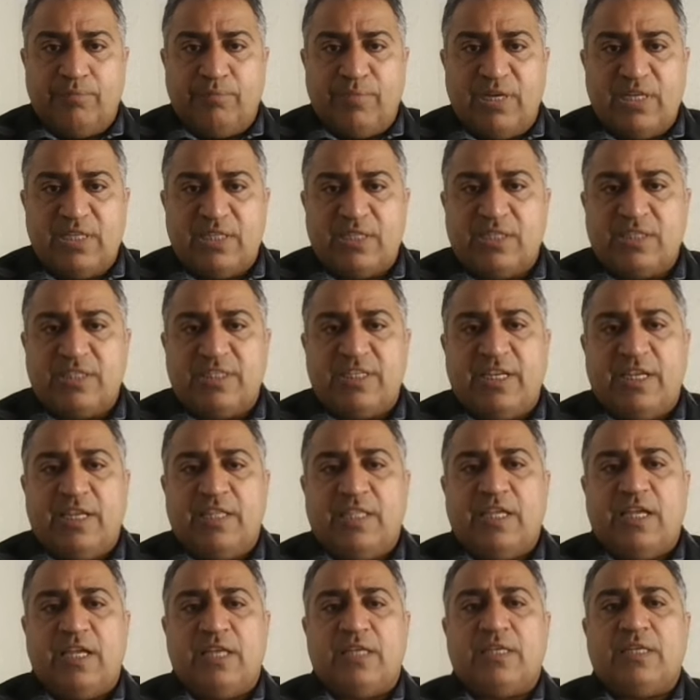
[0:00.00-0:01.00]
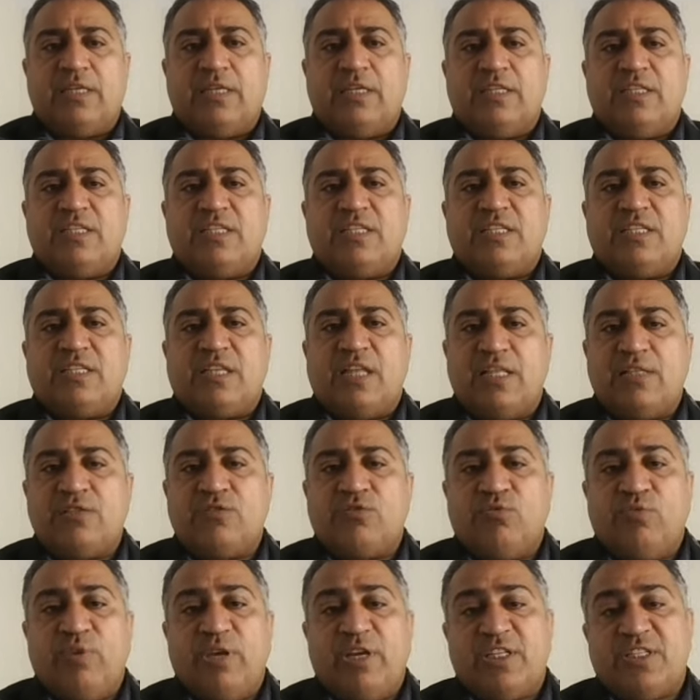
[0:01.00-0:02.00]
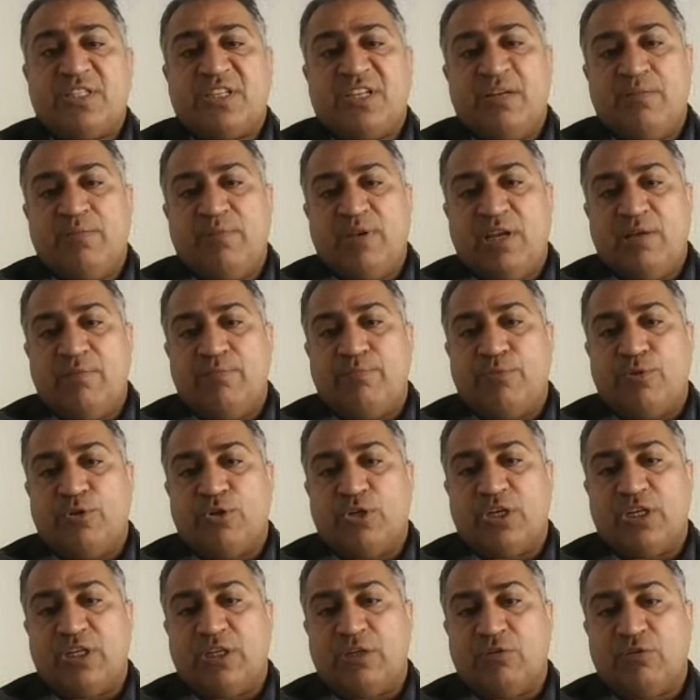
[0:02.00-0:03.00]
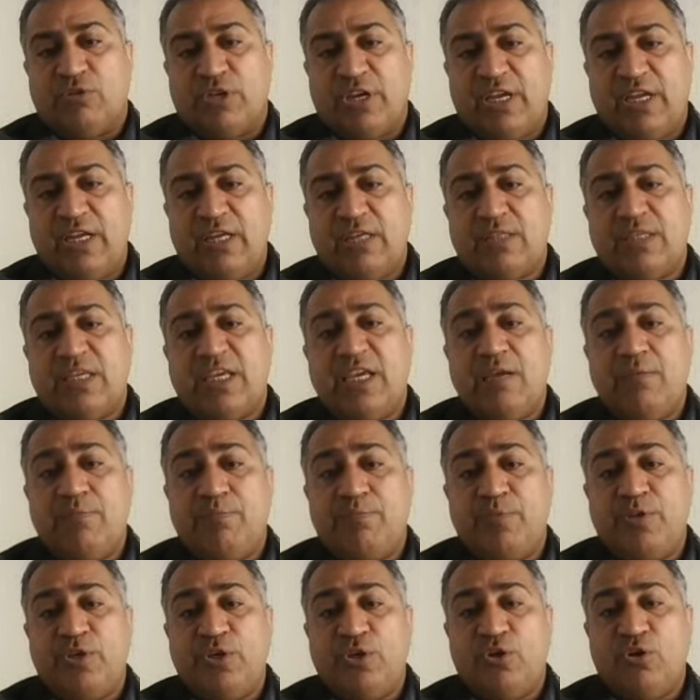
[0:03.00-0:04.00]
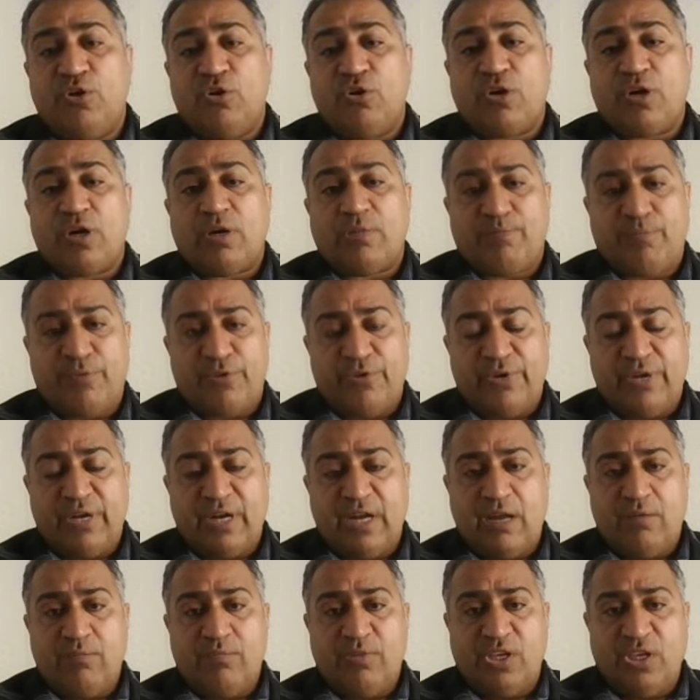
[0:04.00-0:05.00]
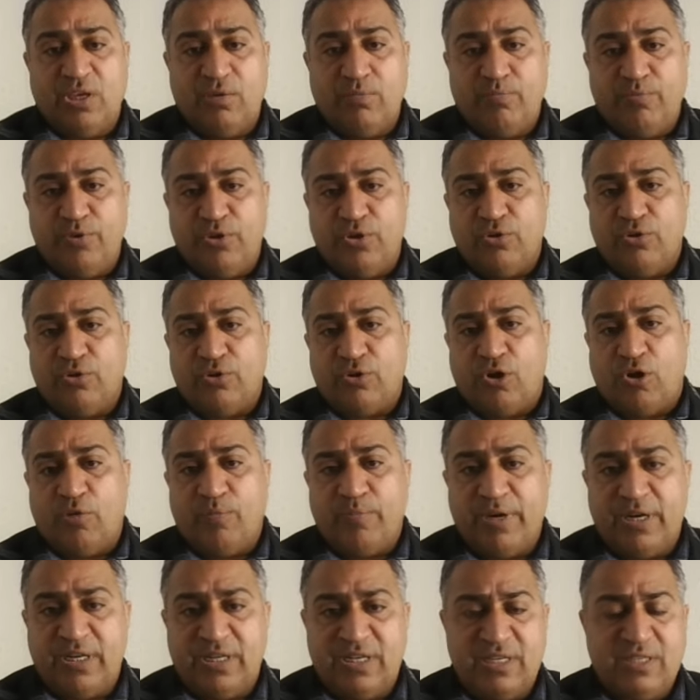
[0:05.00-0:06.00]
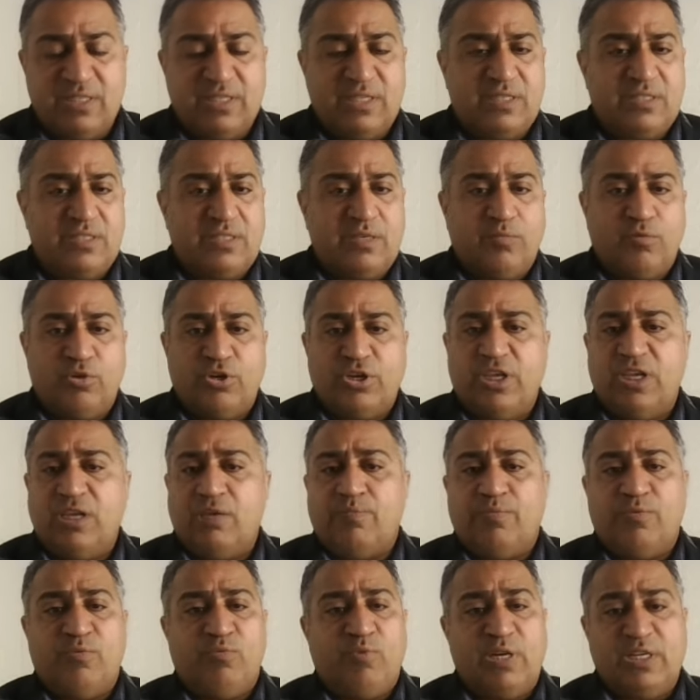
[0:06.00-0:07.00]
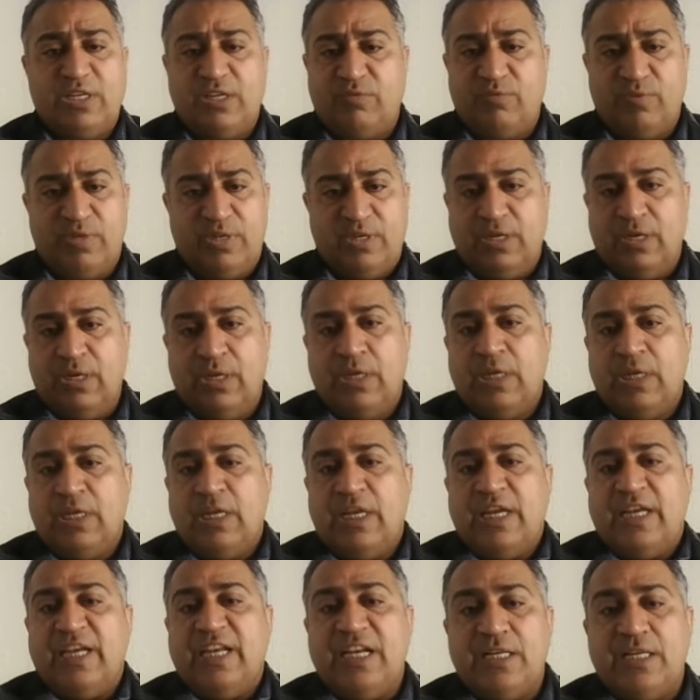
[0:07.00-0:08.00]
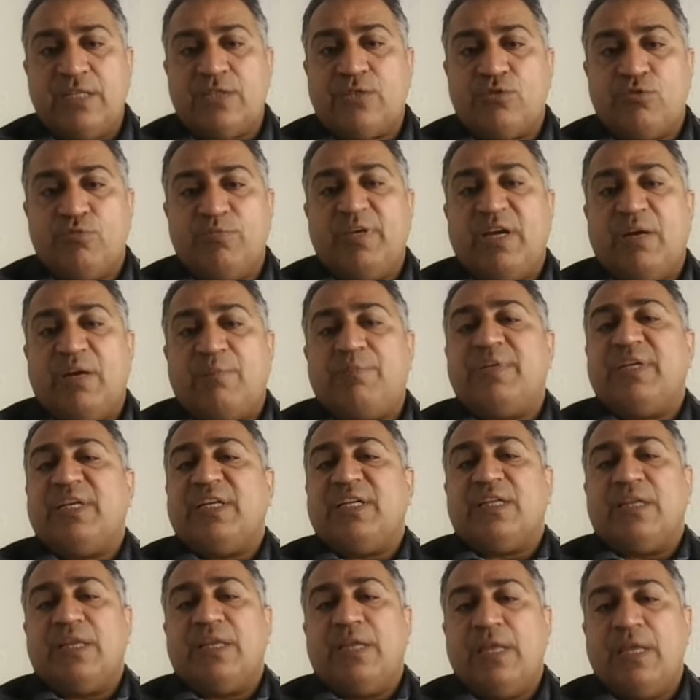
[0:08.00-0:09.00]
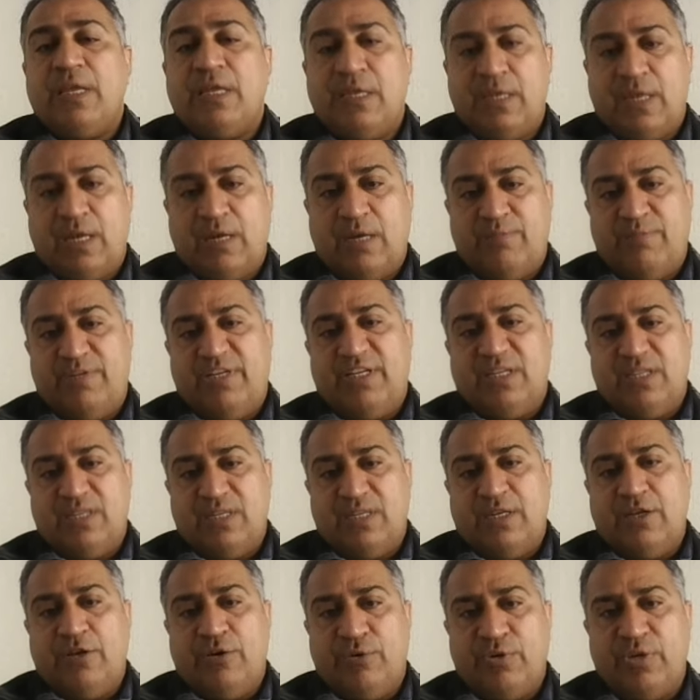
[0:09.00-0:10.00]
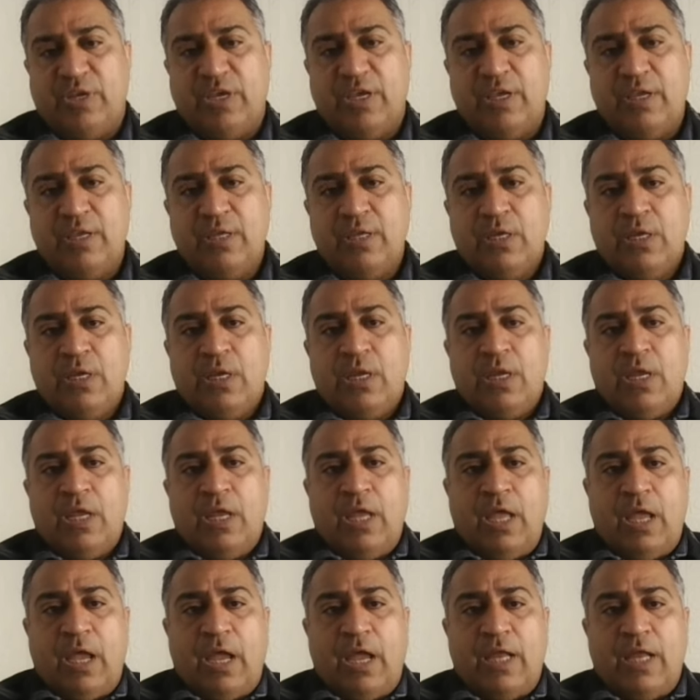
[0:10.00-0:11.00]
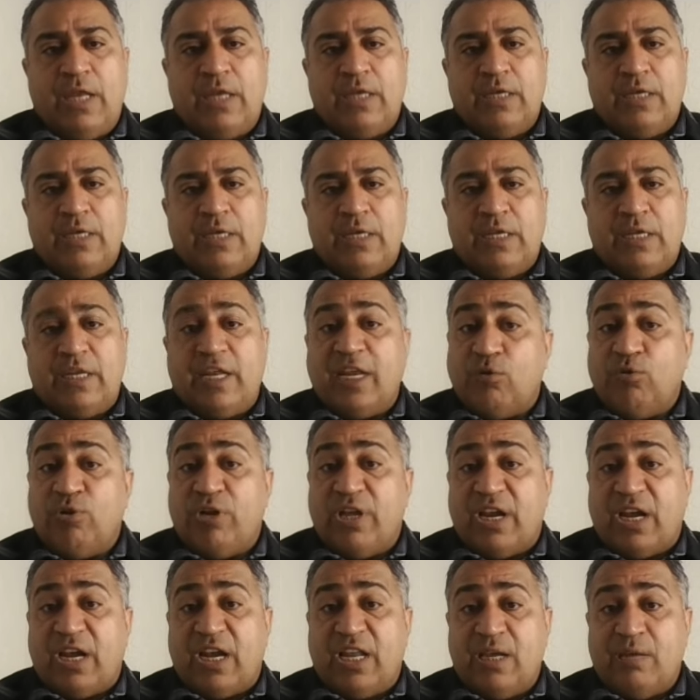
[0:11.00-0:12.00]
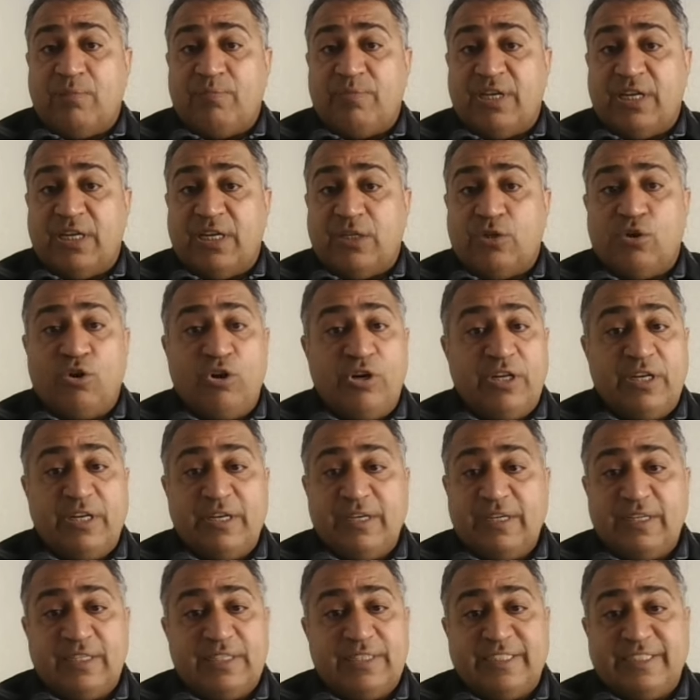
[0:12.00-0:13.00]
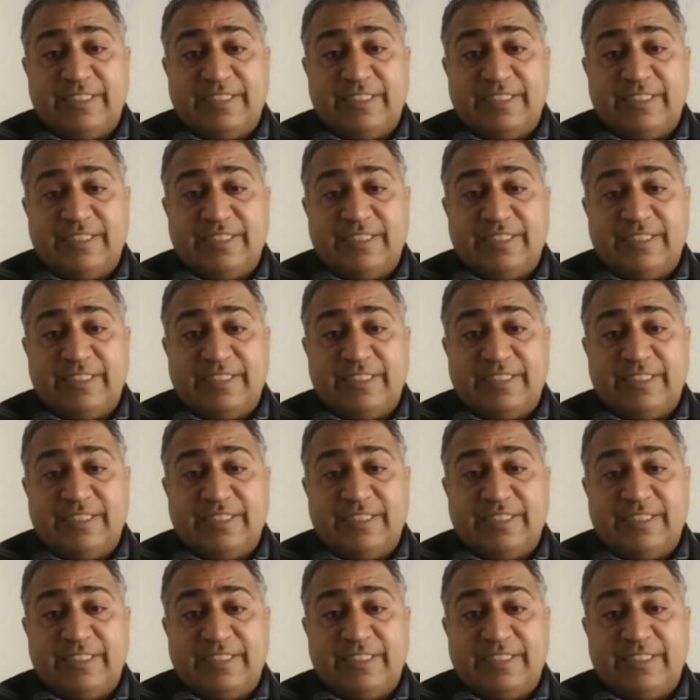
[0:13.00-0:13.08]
must say that this is also extremely important. Okay, keep your program, keep your operating system, or keep whatever needs to be updated. Okay, and regularly update. Don't